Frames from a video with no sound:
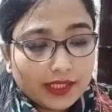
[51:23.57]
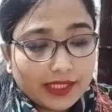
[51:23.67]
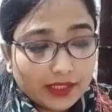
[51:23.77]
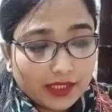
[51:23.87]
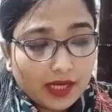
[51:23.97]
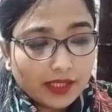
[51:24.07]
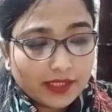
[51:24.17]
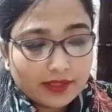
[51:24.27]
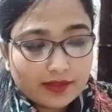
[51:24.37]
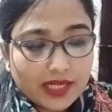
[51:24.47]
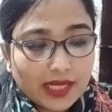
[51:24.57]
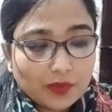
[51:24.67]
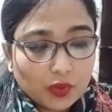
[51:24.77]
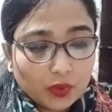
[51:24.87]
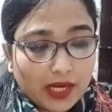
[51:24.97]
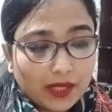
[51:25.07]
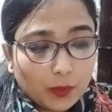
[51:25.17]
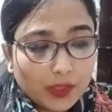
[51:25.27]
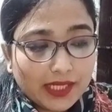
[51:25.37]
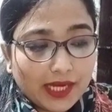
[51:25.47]
in the garden this time so that
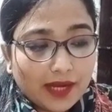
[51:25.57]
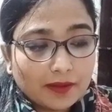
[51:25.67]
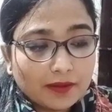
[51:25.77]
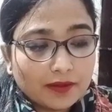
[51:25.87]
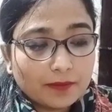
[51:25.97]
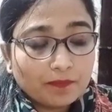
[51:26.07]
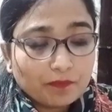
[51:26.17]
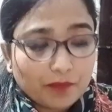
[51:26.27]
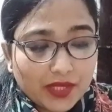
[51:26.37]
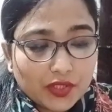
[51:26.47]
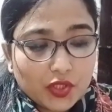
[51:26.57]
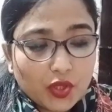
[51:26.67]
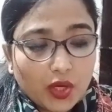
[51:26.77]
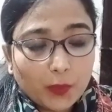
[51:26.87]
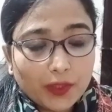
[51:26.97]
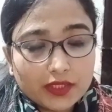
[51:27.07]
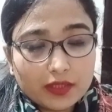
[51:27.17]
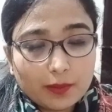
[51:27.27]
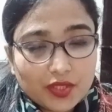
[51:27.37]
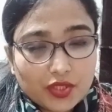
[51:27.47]
we can make sure whether
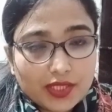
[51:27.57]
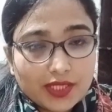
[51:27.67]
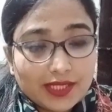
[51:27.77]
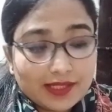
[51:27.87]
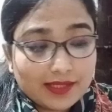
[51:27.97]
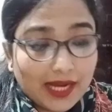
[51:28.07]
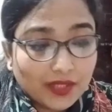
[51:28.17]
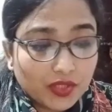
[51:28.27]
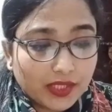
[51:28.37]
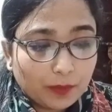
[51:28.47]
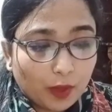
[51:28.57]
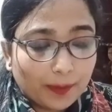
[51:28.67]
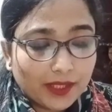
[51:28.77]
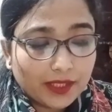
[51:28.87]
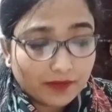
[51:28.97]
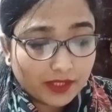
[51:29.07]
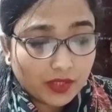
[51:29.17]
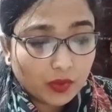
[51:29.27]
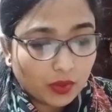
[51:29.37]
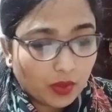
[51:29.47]
the machine is actually properly
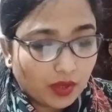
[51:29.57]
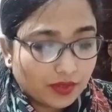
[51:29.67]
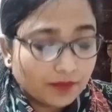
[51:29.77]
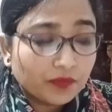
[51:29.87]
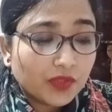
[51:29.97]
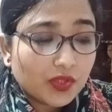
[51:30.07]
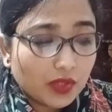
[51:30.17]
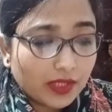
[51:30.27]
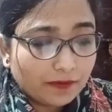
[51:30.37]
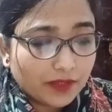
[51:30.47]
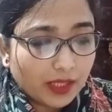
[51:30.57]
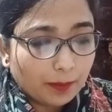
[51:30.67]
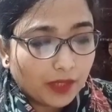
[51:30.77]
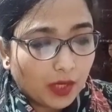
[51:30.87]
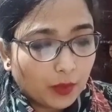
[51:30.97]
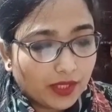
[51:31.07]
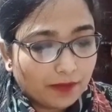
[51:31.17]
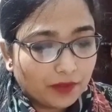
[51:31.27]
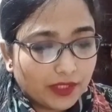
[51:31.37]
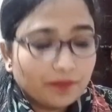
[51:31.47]
working or not. So lift it up now
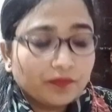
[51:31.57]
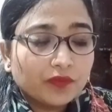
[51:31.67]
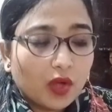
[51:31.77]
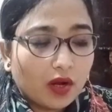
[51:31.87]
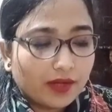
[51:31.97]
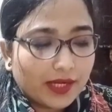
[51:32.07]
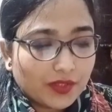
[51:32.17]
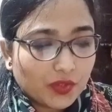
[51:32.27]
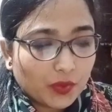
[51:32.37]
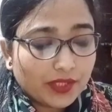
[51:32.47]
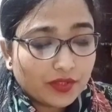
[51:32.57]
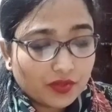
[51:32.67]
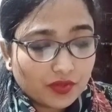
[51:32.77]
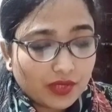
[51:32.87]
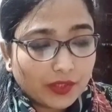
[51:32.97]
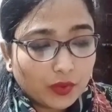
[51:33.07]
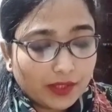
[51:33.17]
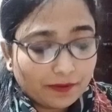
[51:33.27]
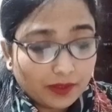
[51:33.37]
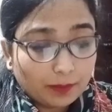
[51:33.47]
carefully. All right, so he just tried to
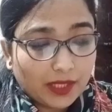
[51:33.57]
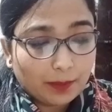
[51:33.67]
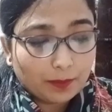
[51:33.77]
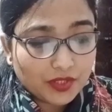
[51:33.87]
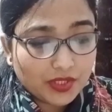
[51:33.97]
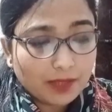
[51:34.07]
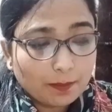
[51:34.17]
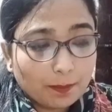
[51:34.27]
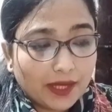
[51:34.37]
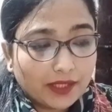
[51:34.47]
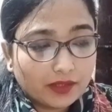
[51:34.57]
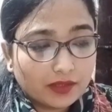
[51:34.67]
lift up that machine, but